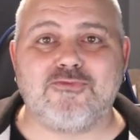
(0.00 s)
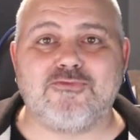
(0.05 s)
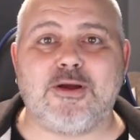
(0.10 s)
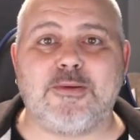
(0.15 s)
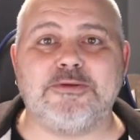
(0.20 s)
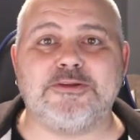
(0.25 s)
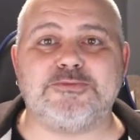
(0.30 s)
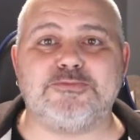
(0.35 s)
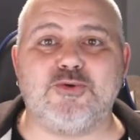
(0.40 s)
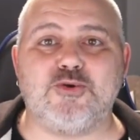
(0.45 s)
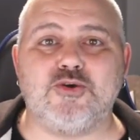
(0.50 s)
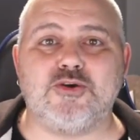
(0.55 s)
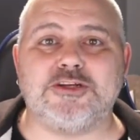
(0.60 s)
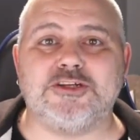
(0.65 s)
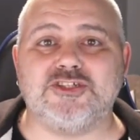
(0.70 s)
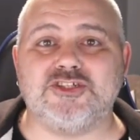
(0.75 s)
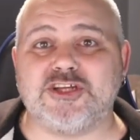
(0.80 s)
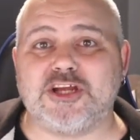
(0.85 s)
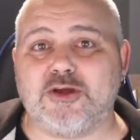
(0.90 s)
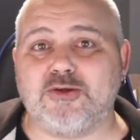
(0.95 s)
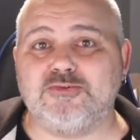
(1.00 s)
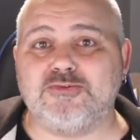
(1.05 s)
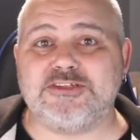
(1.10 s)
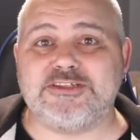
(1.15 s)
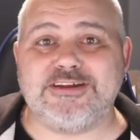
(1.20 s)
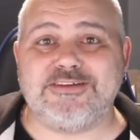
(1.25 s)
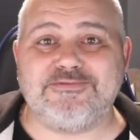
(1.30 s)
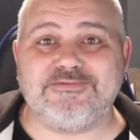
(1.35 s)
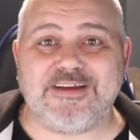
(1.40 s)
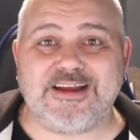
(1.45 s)
Robert Morgan Jones,
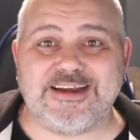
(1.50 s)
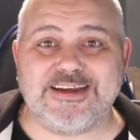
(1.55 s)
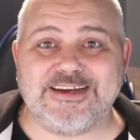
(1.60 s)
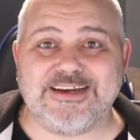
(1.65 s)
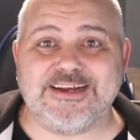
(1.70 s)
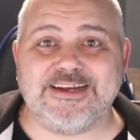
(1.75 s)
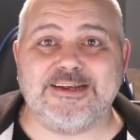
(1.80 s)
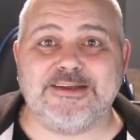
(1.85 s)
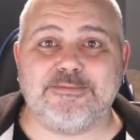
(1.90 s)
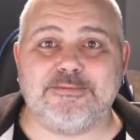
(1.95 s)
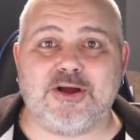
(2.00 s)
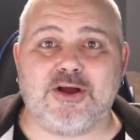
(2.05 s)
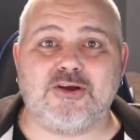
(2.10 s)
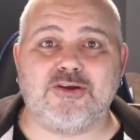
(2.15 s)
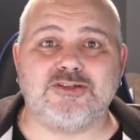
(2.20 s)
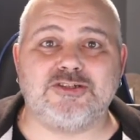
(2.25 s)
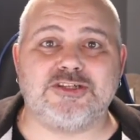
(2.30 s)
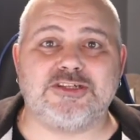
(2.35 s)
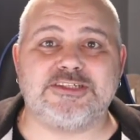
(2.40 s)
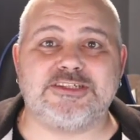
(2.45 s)
defending Marsh,